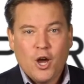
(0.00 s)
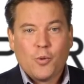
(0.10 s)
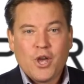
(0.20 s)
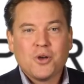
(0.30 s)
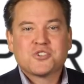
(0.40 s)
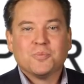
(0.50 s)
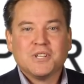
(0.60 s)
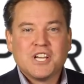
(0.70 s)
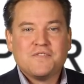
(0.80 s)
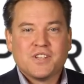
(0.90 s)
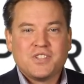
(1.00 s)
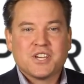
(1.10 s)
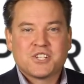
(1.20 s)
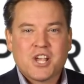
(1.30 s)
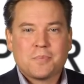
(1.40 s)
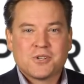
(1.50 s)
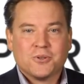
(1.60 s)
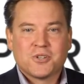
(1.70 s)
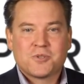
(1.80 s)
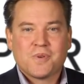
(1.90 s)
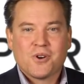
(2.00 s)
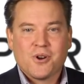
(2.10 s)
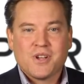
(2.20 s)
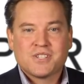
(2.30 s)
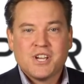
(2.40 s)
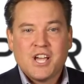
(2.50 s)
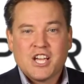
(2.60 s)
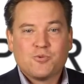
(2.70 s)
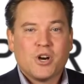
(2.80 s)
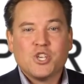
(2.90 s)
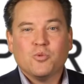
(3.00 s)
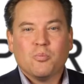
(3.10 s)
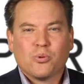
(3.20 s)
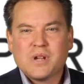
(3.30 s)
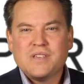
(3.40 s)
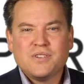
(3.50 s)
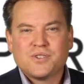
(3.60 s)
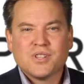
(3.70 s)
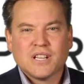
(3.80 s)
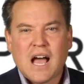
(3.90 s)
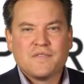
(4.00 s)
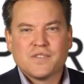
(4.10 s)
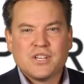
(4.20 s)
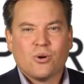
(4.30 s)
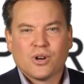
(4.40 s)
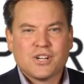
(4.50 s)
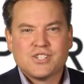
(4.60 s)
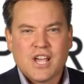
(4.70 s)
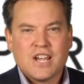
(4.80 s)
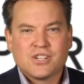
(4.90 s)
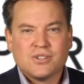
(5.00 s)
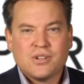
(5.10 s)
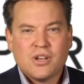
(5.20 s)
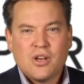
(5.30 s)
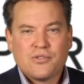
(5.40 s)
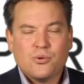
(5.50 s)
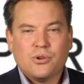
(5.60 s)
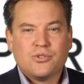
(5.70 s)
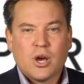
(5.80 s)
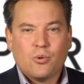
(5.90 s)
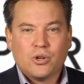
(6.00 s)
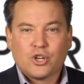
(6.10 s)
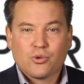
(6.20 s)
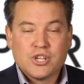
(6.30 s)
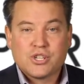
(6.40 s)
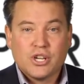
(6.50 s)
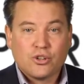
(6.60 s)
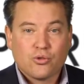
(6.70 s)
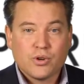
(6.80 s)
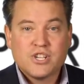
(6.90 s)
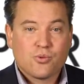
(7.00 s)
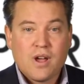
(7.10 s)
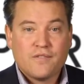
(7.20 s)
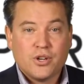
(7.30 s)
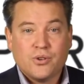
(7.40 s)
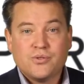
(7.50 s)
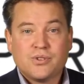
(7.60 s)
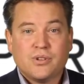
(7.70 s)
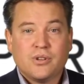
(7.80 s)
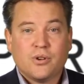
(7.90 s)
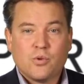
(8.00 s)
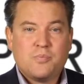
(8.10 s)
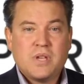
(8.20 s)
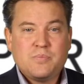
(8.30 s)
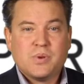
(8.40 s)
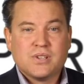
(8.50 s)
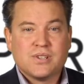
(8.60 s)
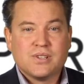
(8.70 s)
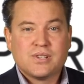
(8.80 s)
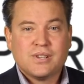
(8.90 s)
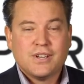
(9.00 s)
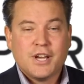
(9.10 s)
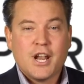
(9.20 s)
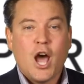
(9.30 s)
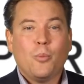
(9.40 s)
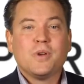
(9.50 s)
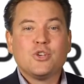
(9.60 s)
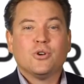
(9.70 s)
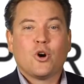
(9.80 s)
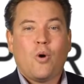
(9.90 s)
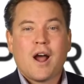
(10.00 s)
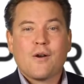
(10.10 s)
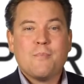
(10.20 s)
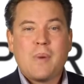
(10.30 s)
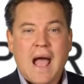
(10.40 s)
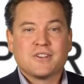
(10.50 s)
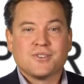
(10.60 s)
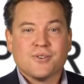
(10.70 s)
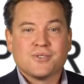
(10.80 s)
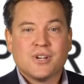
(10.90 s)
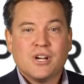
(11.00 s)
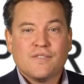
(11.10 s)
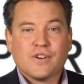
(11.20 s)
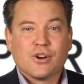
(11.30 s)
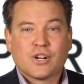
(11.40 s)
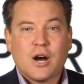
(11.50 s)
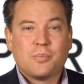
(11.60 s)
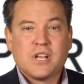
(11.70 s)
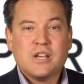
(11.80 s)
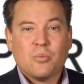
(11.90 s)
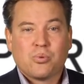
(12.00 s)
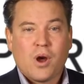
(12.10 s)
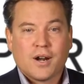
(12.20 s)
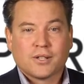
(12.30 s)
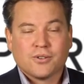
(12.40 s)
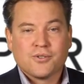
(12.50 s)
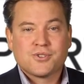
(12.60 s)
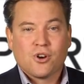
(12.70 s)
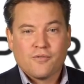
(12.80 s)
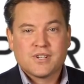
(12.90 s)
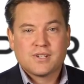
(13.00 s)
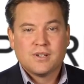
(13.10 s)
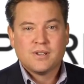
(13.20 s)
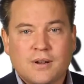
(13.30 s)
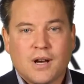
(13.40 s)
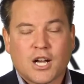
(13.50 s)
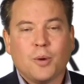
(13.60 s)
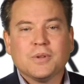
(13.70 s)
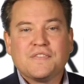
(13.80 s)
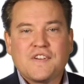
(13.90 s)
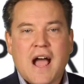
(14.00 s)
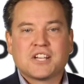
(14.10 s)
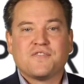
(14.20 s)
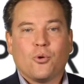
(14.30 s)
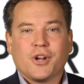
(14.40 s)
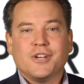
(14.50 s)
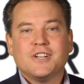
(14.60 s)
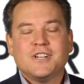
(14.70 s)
We also believe that the exceptional experience is what you will breathe into the life of the organization that will increase revenues, repeat business, and helping you acquire ambassadors for your company, product, or service. A couple of facts for you.